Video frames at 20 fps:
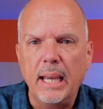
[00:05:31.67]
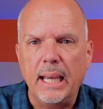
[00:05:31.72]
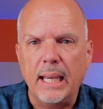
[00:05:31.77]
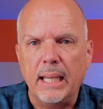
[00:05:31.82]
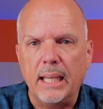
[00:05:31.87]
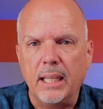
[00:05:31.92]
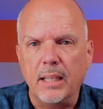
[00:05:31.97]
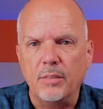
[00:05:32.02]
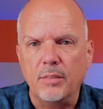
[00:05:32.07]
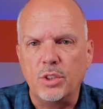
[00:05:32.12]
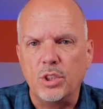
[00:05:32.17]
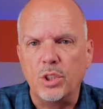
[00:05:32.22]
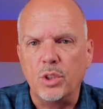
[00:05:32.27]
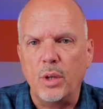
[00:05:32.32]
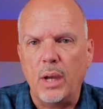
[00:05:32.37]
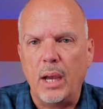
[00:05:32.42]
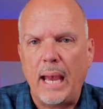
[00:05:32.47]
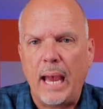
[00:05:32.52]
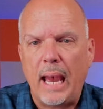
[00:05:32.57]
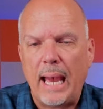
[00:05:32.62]
It gives
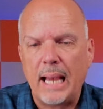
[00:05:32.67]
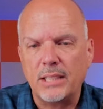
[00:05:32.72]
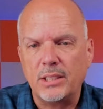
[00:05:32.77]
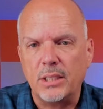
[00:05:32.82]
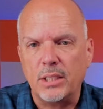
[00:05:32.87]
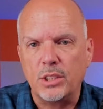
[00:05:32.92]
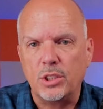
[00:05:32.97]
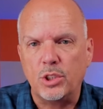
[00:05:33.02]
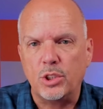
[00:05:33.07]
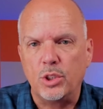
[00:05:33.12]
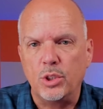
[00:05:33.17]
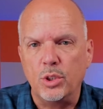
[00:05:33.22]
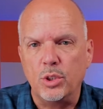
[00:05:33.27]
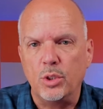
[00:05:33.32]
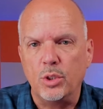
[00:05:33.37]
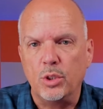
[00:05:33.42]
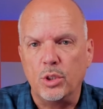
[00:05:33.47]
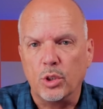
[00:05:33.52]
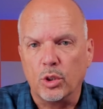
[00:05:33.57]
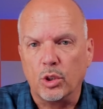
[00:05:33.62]
you access to
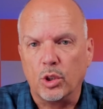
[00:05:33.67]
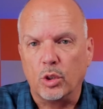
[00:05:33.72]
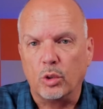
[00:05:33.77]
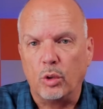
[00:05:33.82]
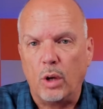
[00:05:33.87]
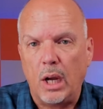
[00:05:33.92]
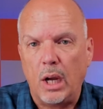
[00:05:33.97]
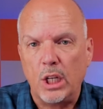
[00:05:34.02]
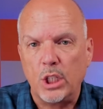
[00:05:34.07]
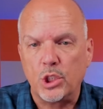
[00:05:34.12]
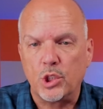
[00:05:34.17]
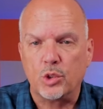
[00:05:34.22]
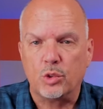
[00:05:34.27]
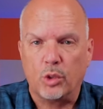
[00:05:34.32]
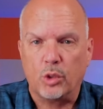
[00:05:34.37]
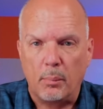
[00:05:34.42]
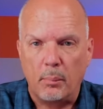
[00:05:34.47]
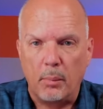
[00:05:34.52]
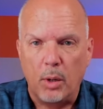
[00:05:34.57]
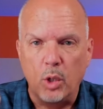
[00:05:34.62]
your garage
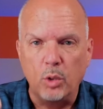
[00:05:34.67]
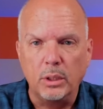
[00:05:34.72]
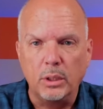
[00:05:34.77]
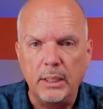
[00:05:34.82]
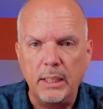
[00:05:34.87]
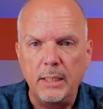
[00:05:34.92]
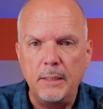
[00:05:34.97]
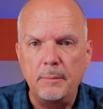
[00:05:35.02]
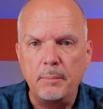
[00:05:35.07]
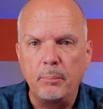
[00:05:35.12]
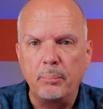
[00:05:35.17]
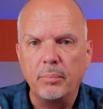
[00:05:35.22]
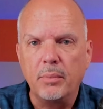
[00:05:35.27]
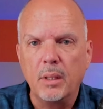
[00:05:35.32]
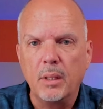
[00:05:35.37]
remotely.